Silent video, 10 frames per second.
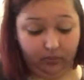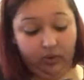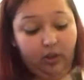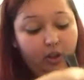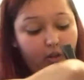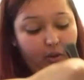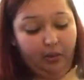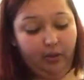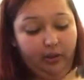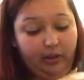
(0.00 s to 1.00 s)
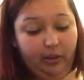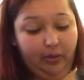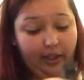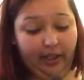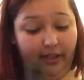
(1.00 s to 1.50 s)
So I'm going to
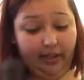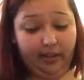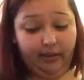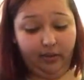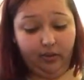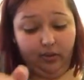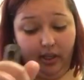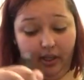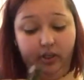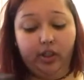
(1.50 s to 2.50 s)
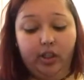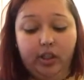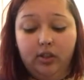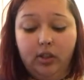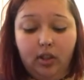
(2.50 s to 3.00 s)
be adding a little extra
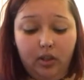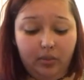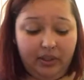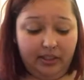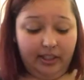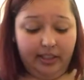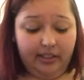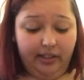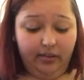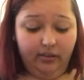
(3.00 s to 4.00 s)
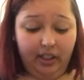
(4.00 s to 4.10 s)
because, like I said,